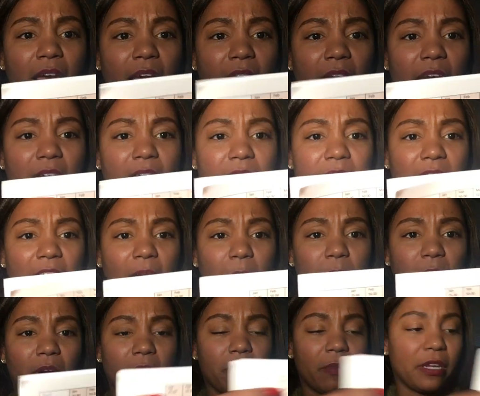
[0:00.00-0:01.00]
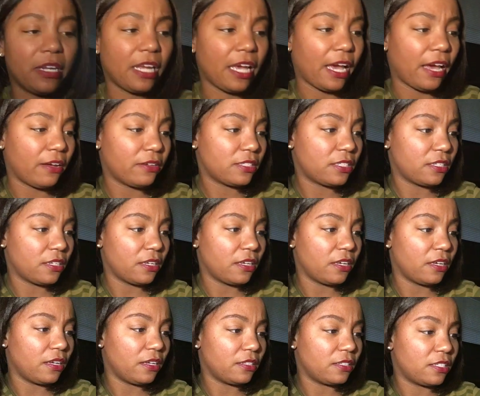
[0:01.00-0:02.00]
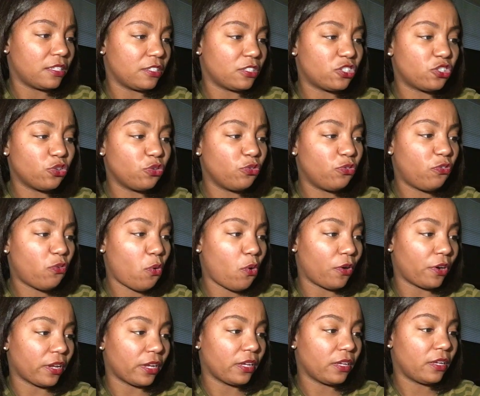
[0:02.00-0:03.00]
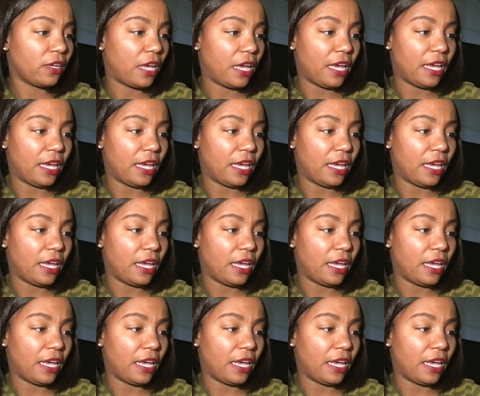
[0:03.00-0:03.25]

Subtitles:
And that brought me down to $240.